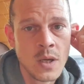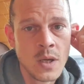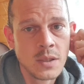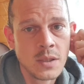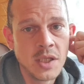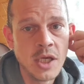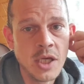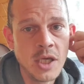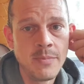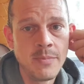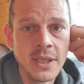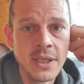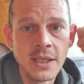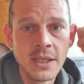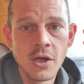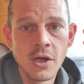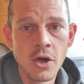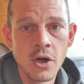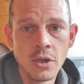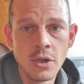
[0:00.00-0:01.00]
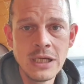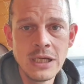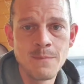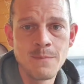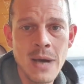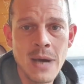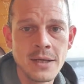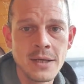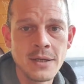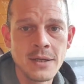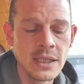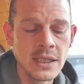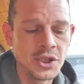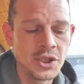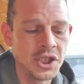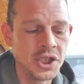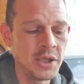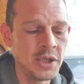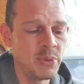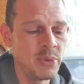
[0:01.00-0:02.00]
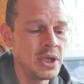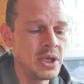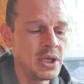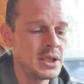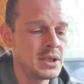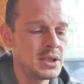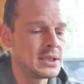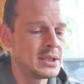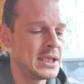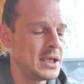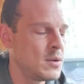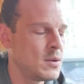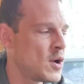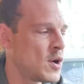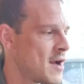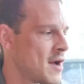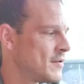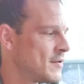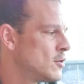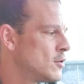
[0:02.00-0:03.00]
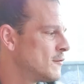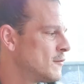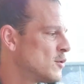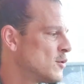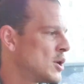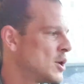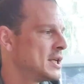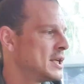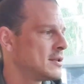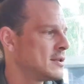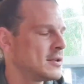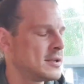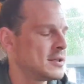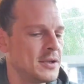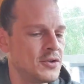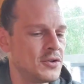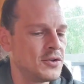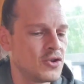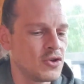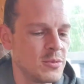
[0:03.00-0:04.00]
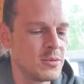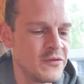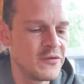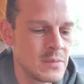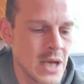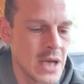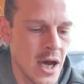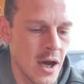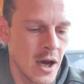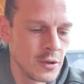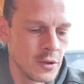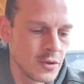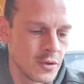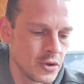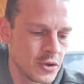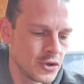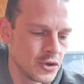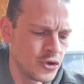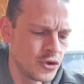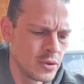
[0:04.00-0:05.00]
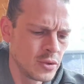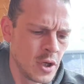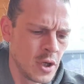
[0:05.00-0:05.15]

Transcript: CBD oil is bad, and this GBT, whatever the other one is that's in some of them now, I was looking at